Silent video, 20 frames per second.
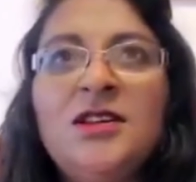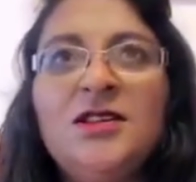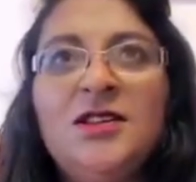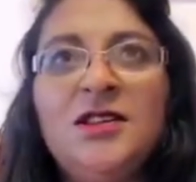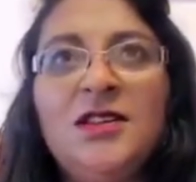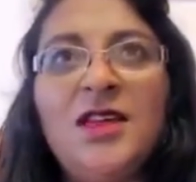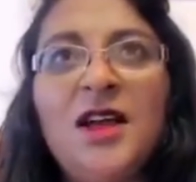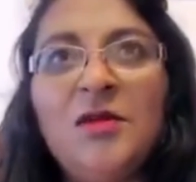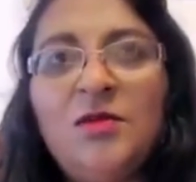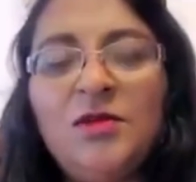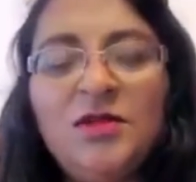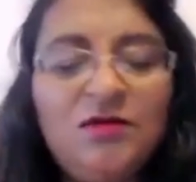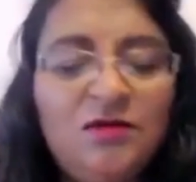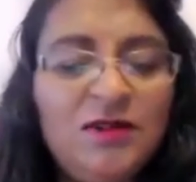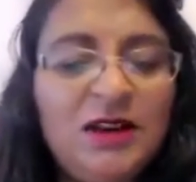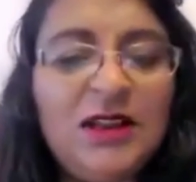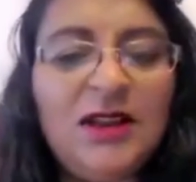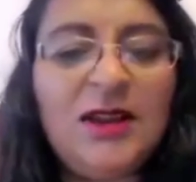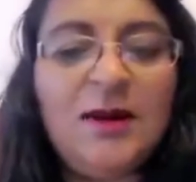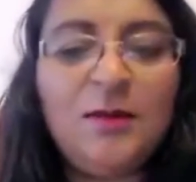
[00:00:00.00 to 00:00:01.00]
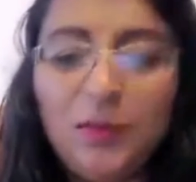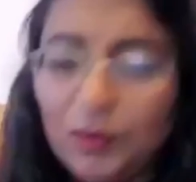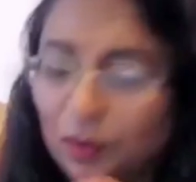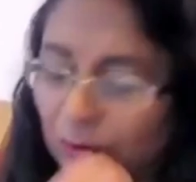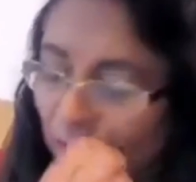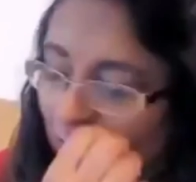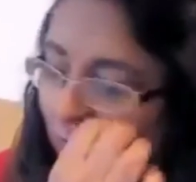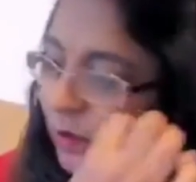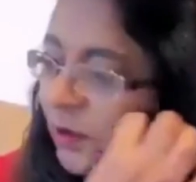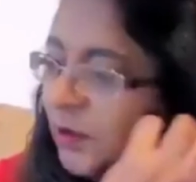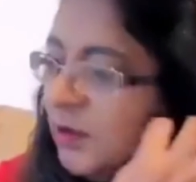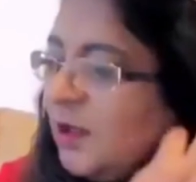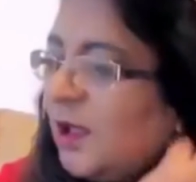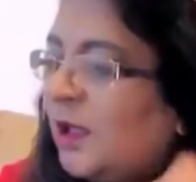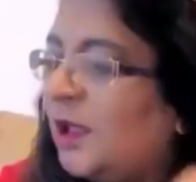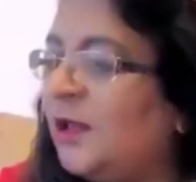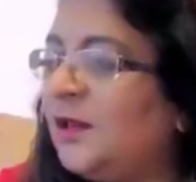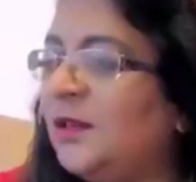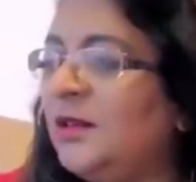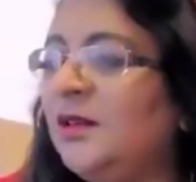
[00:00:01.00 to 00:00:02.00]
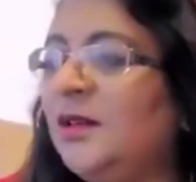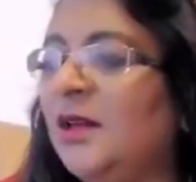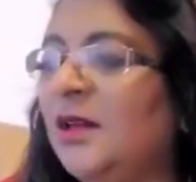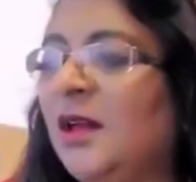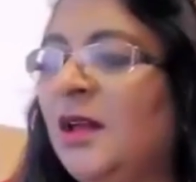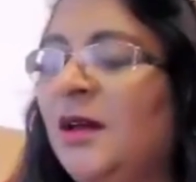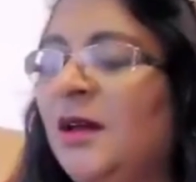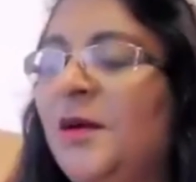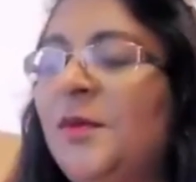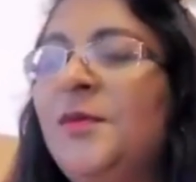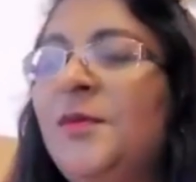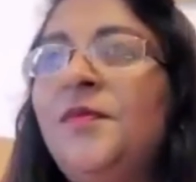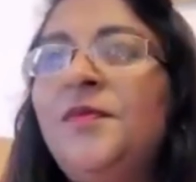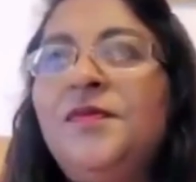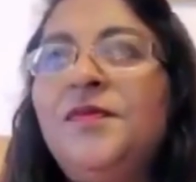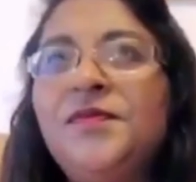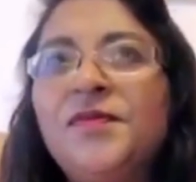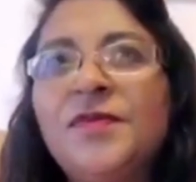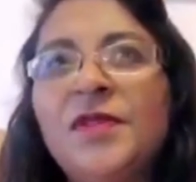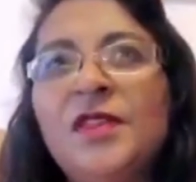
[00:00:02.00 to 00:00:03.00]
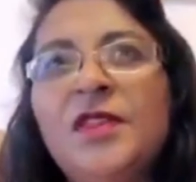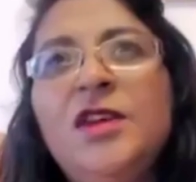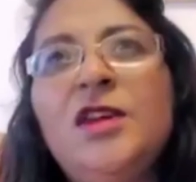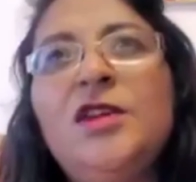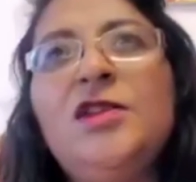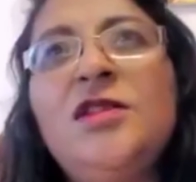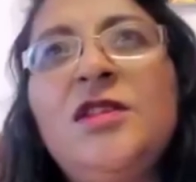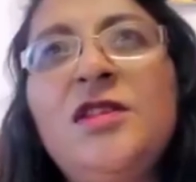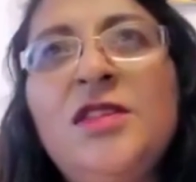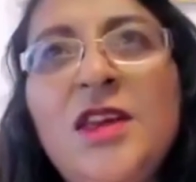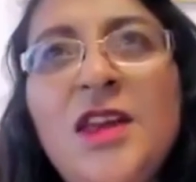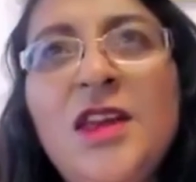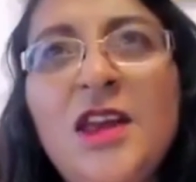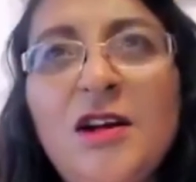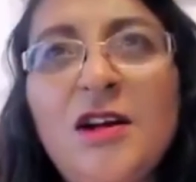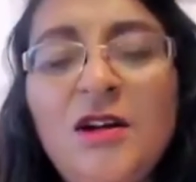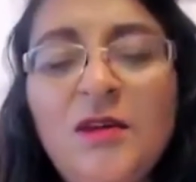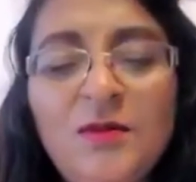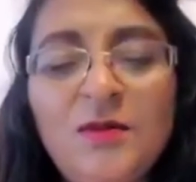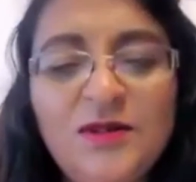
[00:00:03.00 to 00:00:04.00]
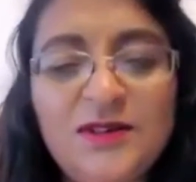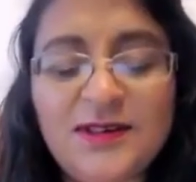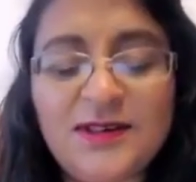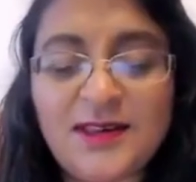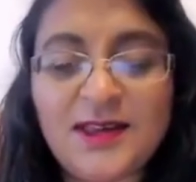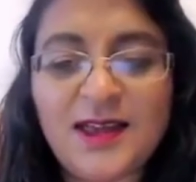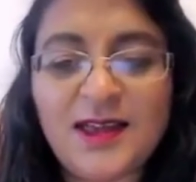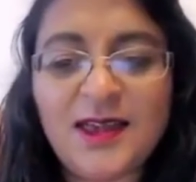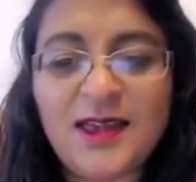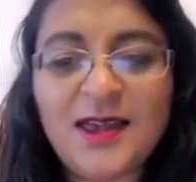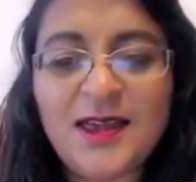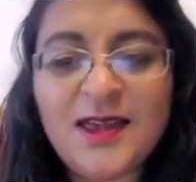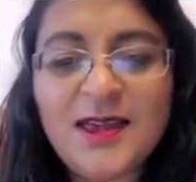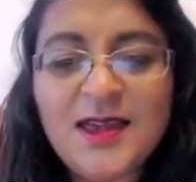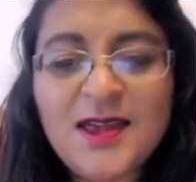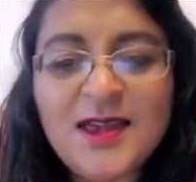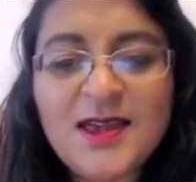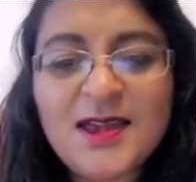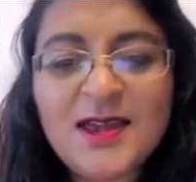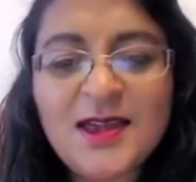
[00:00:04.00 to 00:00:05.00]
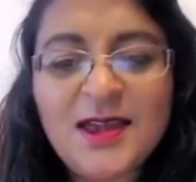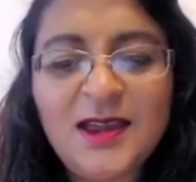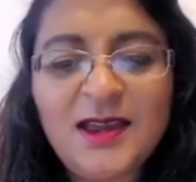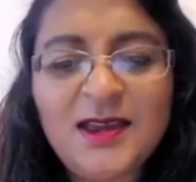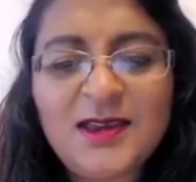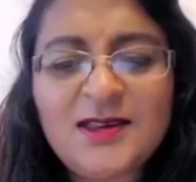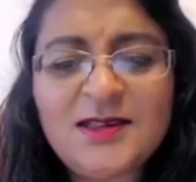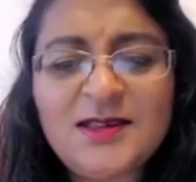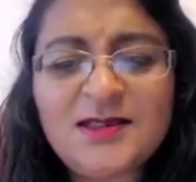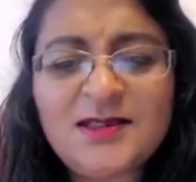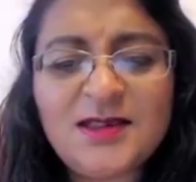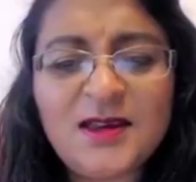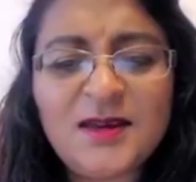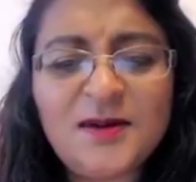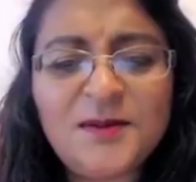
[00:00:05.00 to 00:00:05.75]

So that was really important. And the other thing I would say is